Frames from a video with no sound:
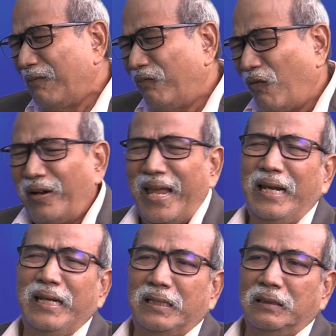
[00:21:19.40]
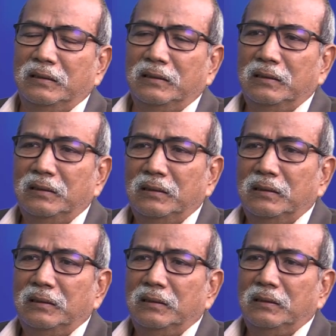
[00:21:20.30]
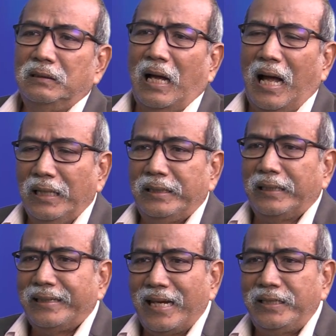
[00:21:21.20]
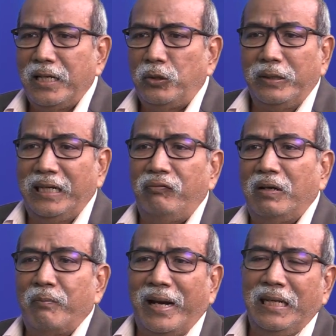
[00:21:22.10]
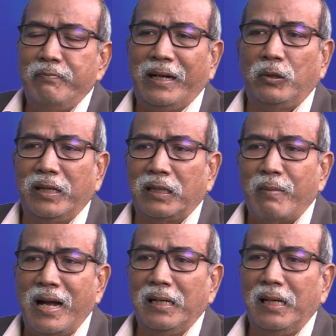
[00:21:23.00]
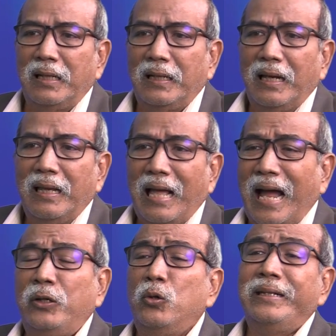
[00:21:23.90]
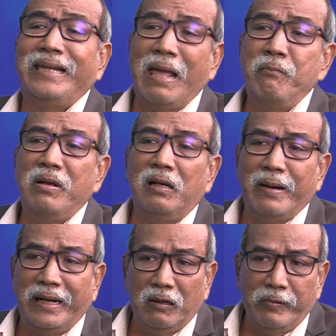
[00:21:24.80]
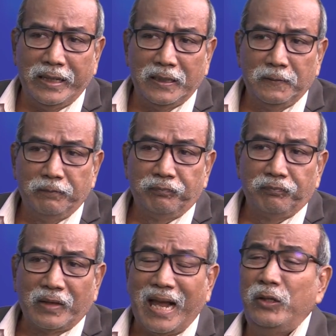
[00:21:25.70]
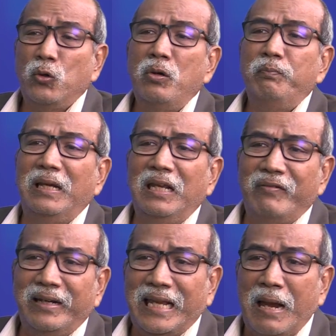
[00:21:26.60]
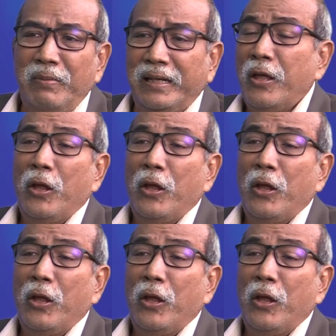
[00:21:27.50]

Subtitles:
forget it. Ask the cashier to give the money back to the smuggler. I don't gamble, by the way. I don't believe in gambling.